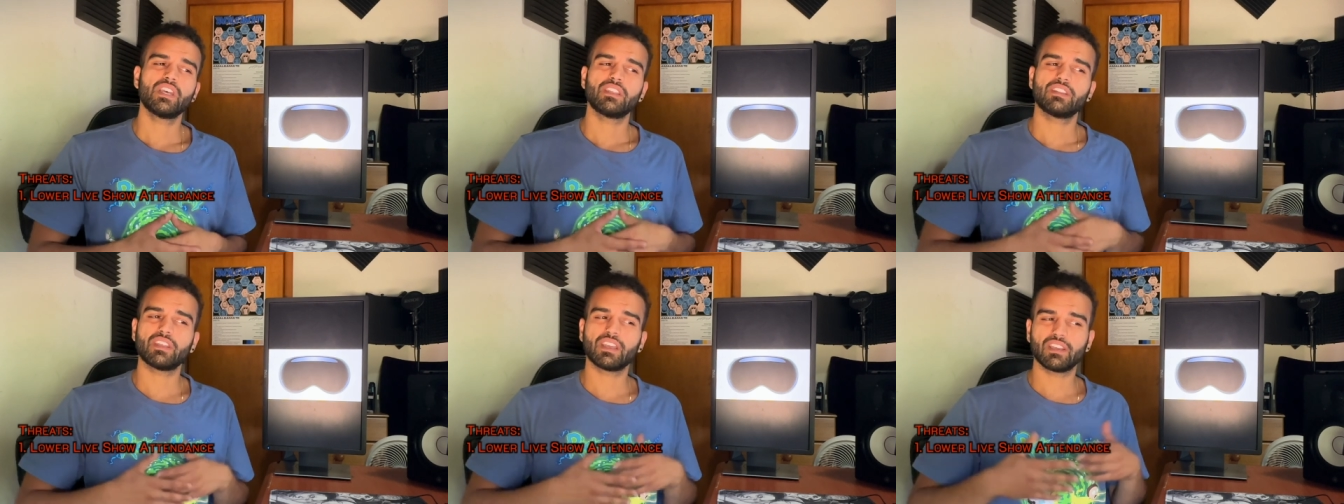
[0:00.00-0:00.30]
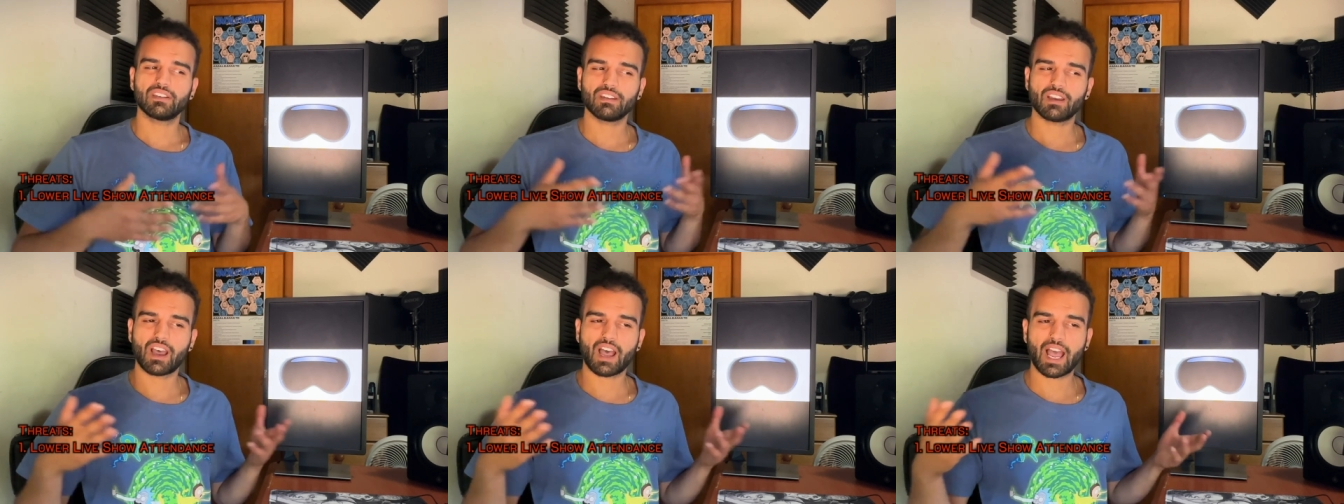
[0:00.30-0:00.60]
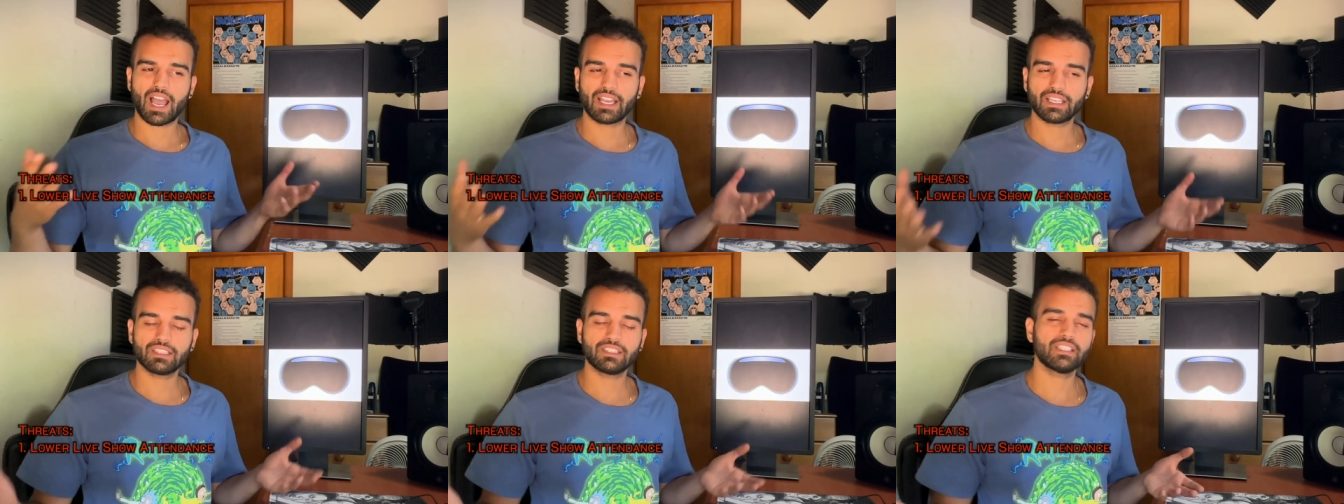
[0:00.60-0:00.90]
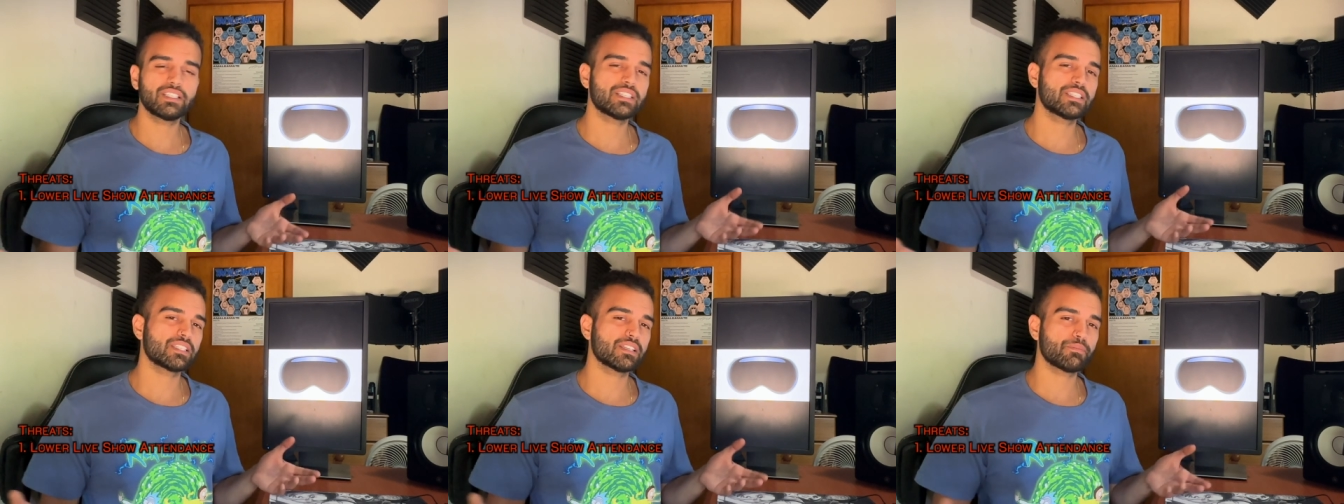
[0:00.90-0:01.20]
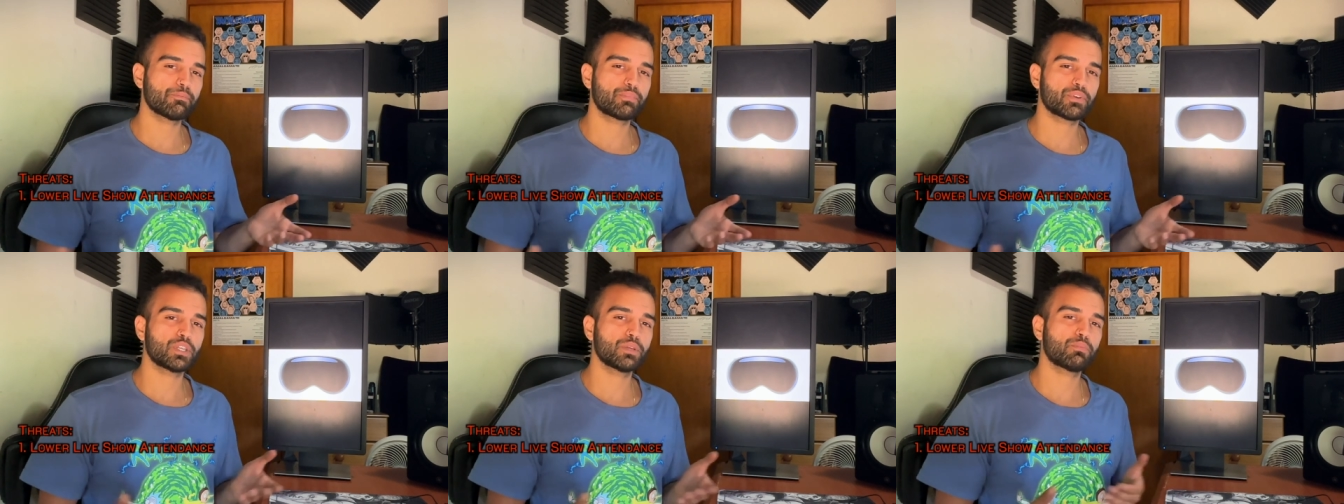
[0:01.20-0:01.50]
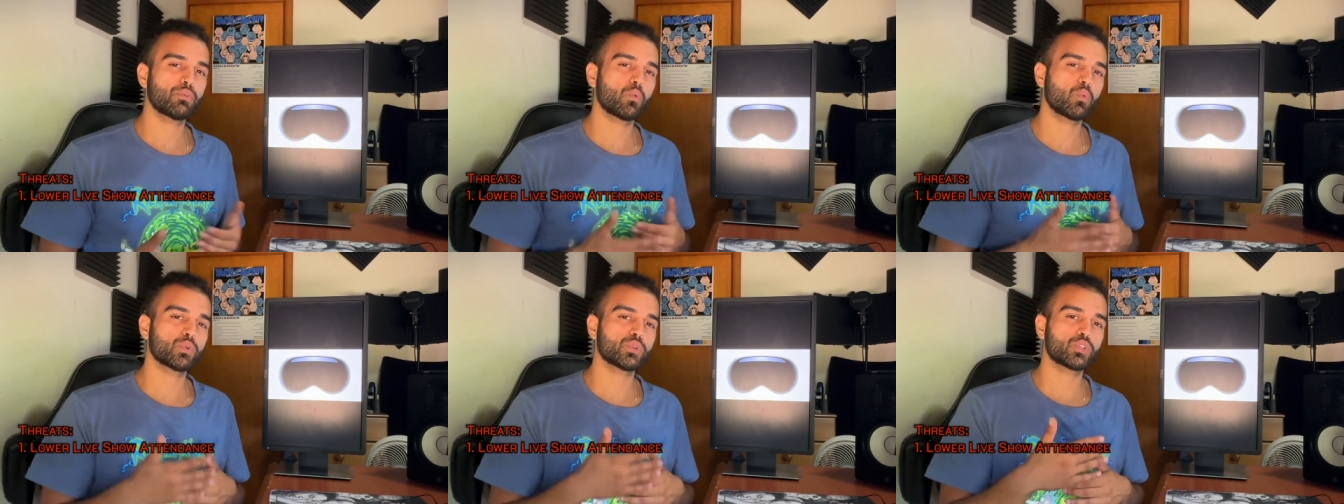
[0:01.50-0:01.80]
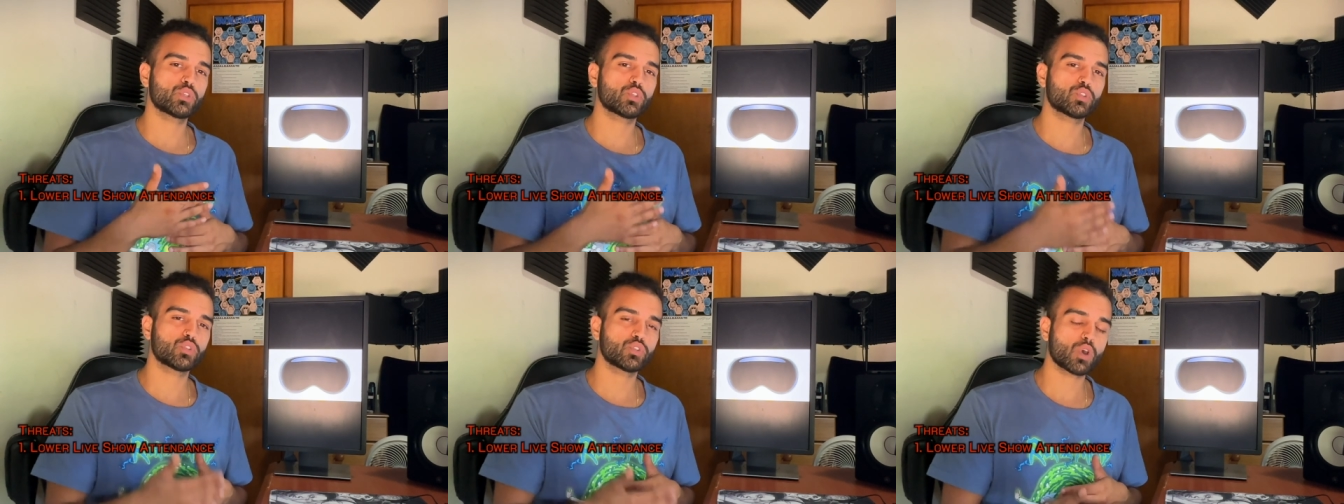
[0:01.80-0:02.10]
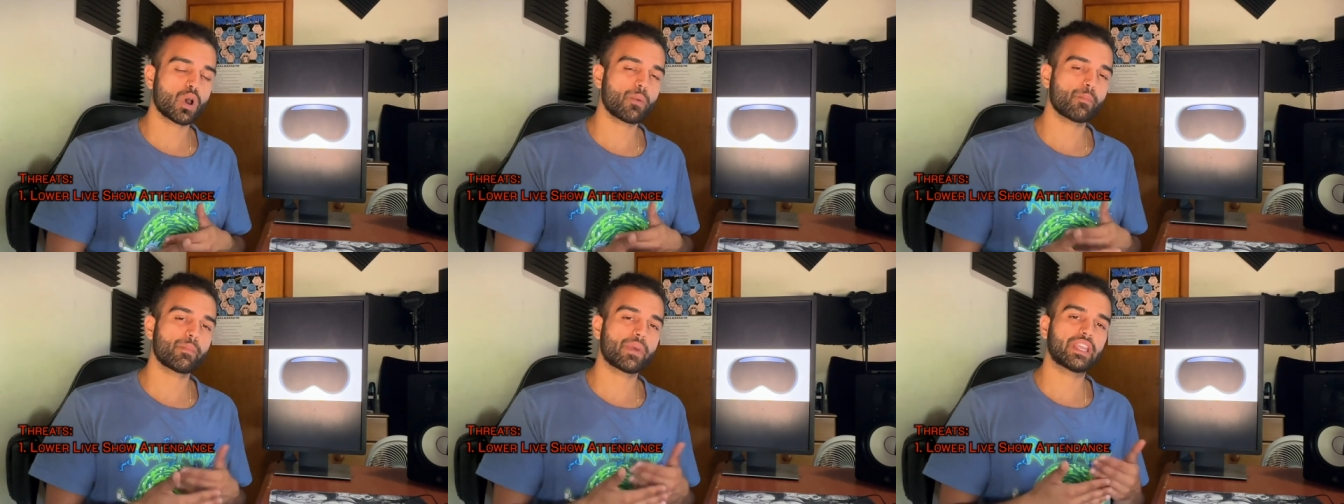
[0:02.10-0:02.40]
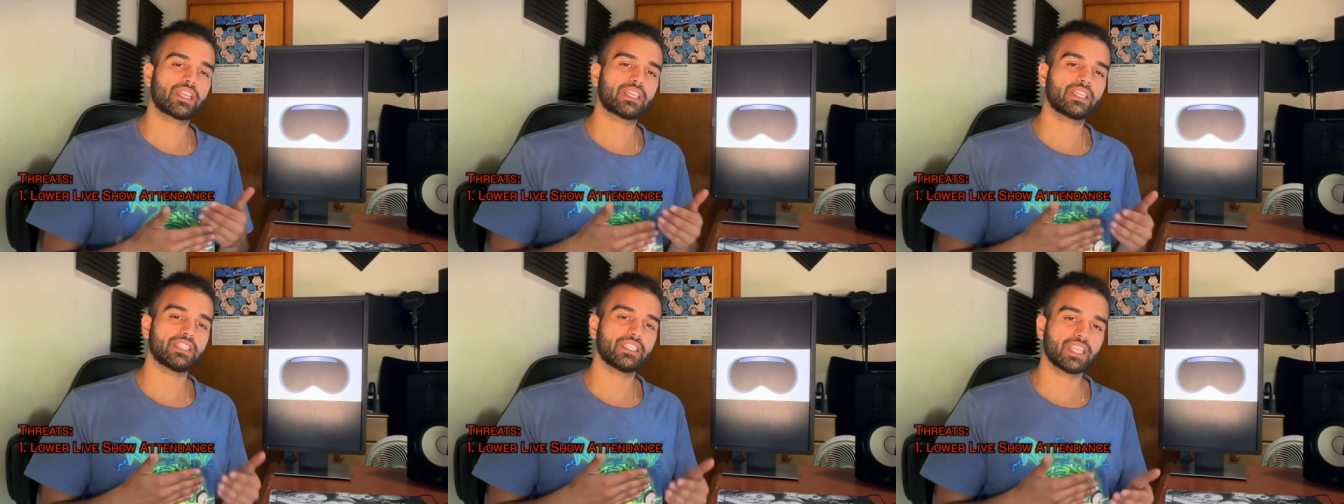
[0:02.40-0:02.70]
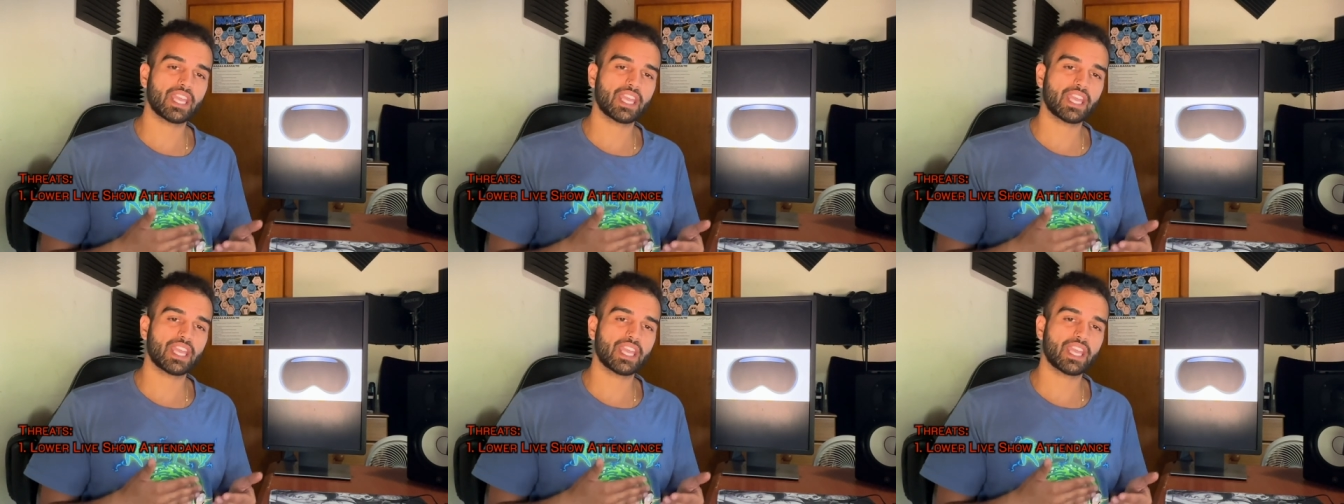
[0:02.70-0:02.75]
then I think some people will stop making